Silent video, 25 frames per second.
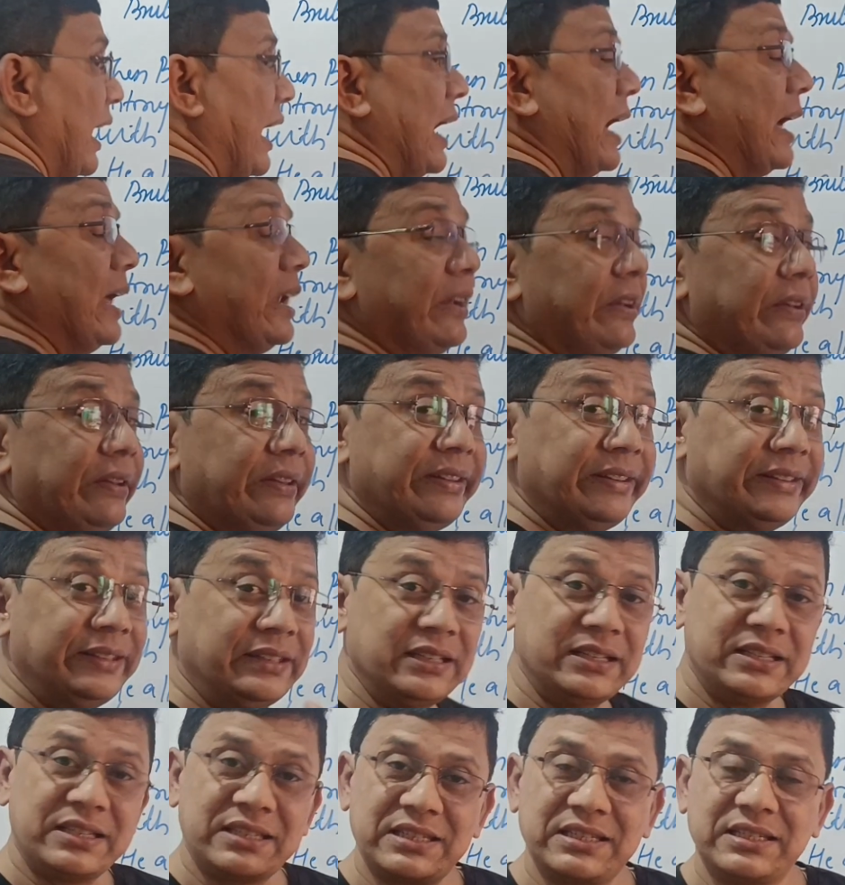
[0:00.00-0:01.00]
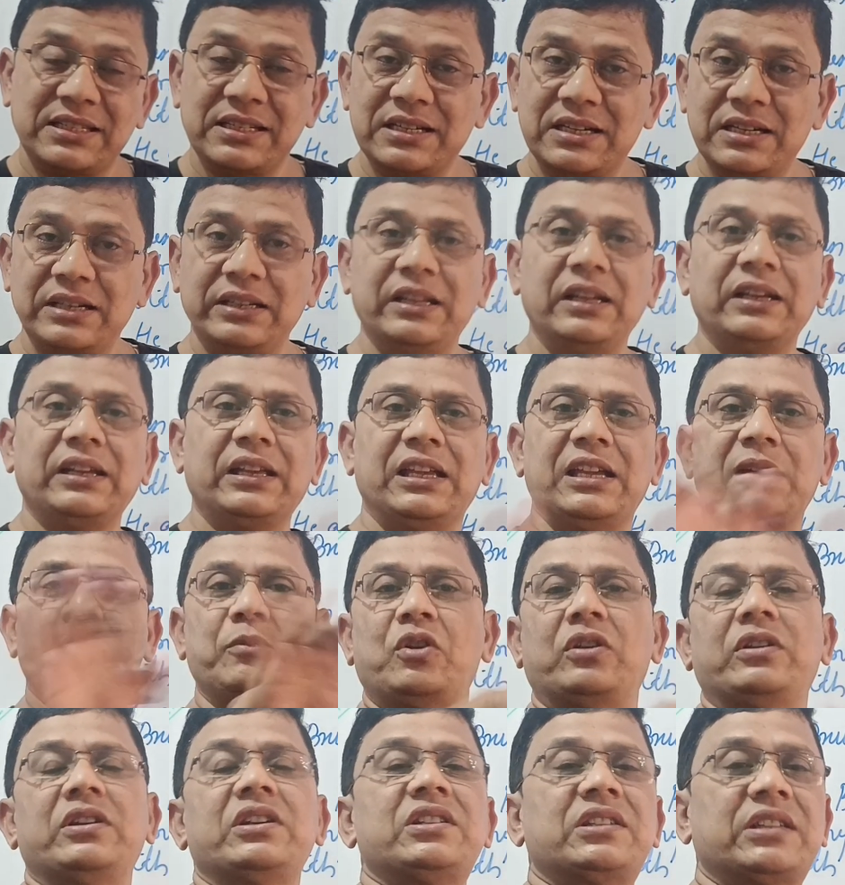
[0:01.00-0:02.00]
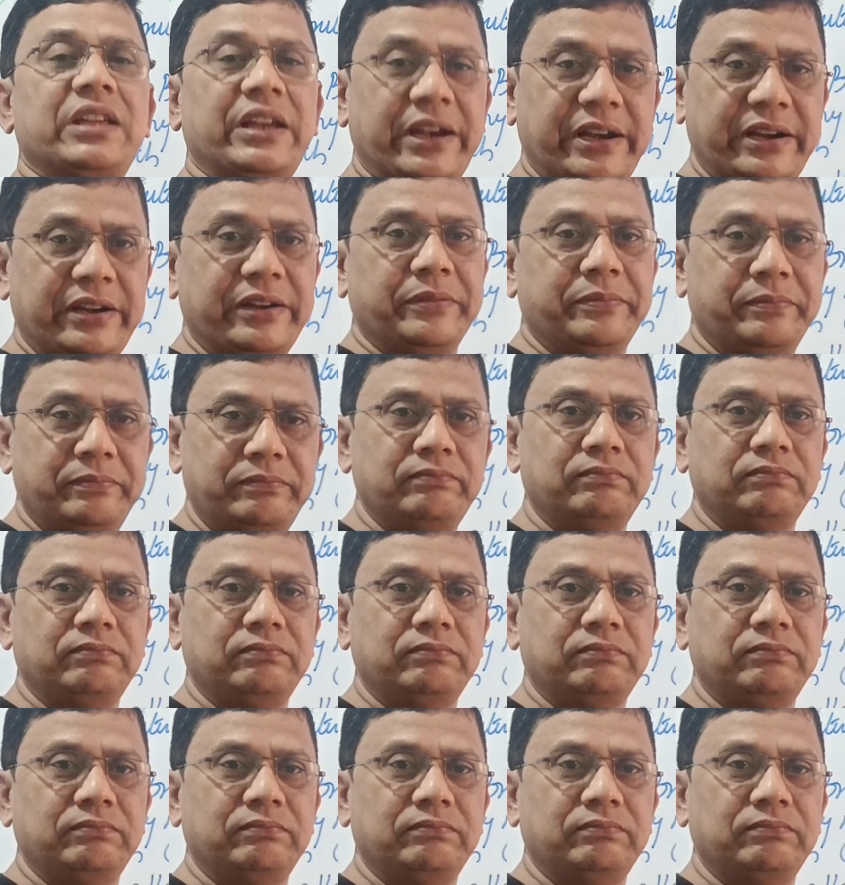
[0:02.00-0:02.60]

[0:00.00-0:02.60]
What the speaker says: And this turned the game on its head.